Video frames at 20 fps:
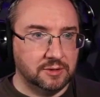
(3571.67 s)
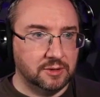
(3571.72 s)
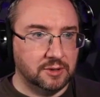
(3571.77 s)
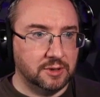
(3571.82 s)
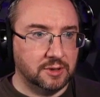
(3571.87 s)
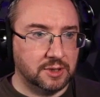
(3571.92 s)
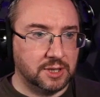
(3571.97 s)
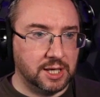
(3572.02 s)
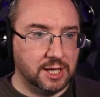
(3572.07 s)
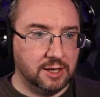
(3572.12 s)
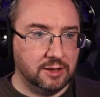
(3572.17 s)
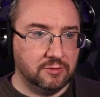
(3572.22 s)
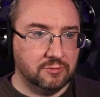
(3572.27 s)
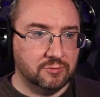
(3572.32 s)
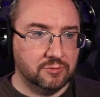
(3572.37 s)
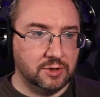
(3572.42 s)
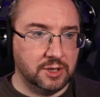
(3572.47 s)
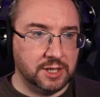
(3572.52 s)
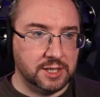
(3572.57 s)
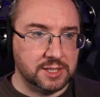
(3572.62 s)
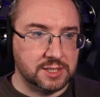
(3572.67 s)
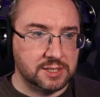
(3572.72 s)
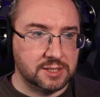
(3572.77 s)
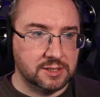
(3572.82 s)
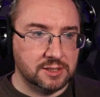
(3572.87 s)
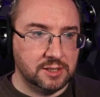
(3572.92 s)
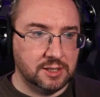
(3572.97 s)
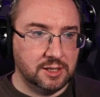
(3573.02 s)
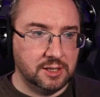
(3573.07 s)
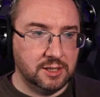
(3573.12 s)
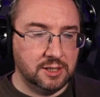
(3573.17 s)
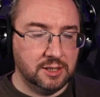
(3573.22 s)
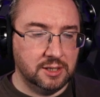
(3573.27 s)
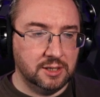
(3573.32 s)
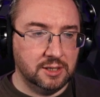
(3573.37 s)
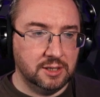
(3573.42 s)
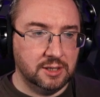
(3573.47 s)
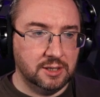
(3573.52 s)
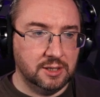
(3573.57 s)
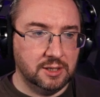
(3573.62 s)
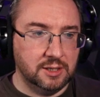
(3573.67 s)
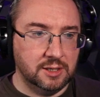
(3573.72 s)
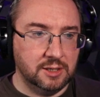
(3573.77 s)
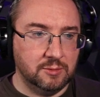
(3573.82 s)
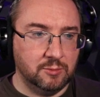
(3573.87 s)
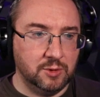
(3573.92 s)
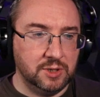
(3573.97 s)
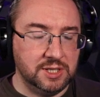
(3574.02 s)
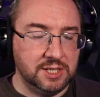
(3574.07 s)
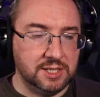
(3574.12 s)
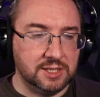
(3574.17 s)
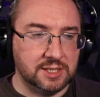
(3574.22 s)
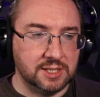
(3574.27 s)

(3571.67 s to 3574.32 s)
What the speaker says: Okay, right. We need